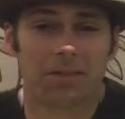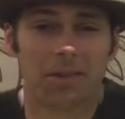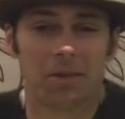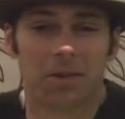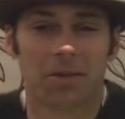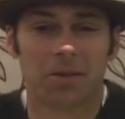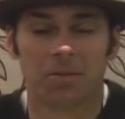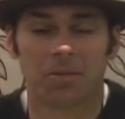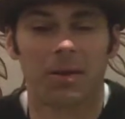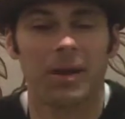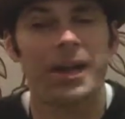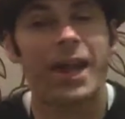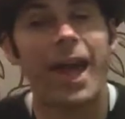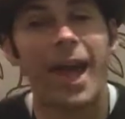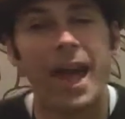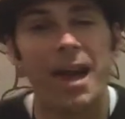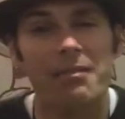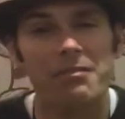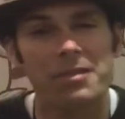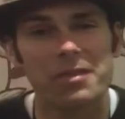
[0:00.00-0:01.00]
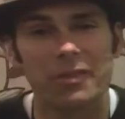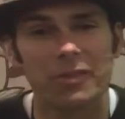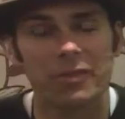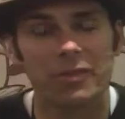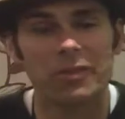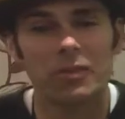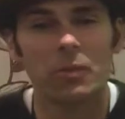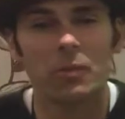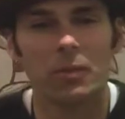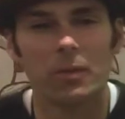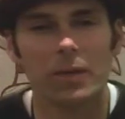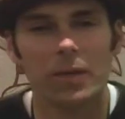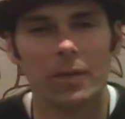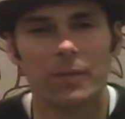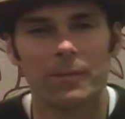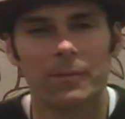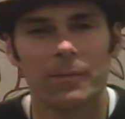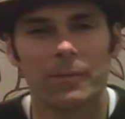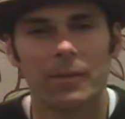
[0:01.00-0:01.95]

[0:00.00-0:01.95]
character might have in the story.